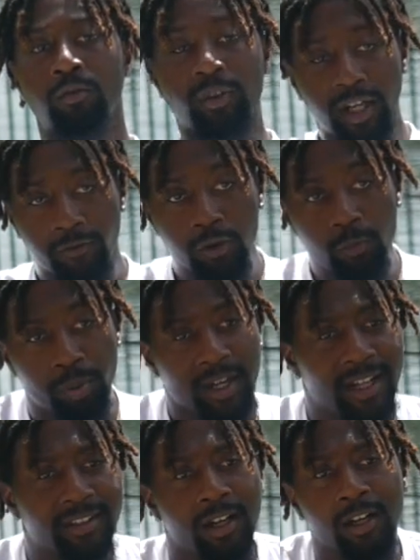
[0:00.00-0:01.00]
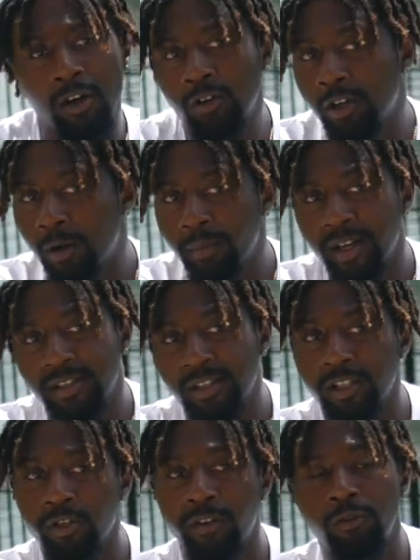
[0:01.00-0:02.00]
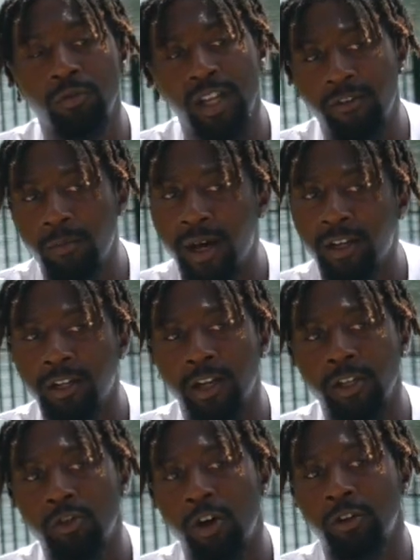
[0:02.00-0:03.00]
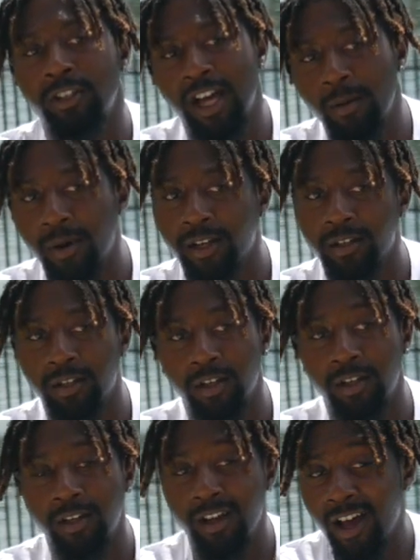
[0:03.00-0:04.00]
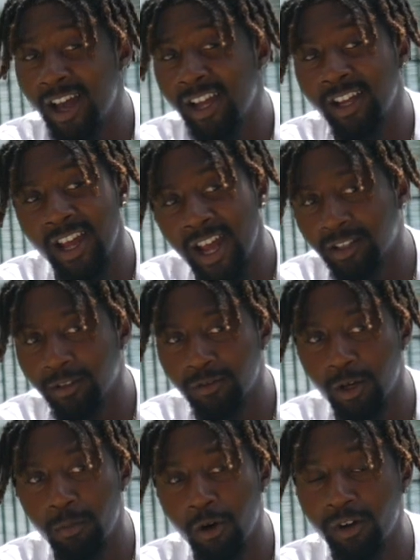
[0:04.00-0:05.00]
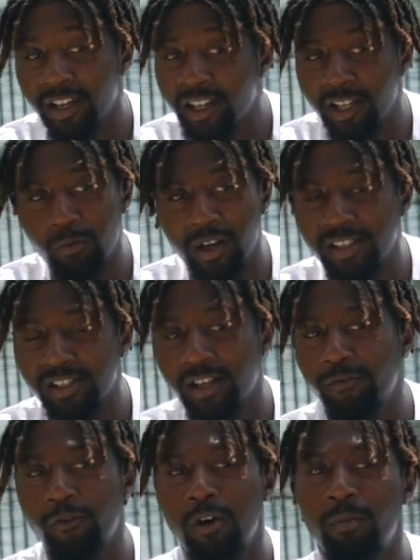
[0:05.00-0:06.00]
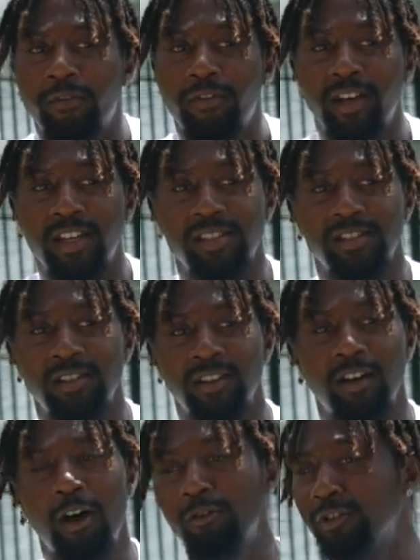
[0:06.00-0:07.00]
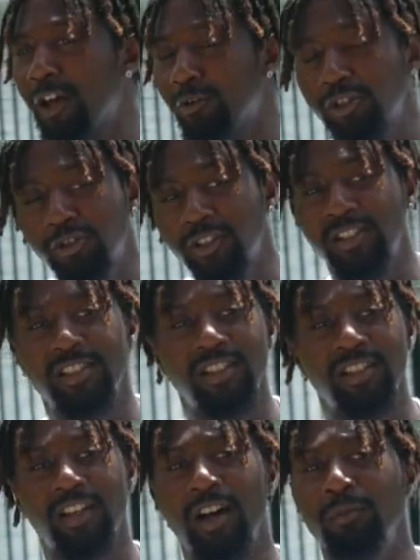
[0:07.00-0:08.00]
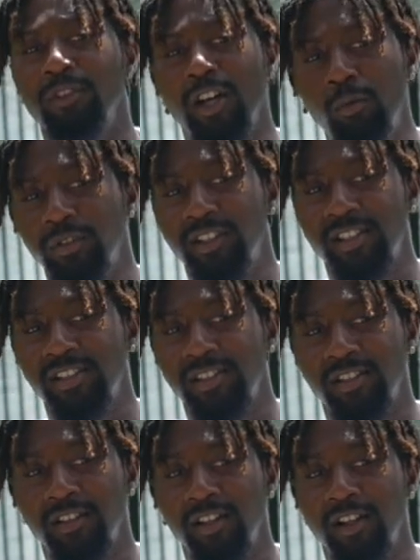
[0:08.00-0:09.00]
Whatever you put out there gonna come back to you. If you living by the gun, you gonna die by the gun. I ain't active no more in any way, shape, form, or fashion. On no street shit, nigga. I'm done with that shit.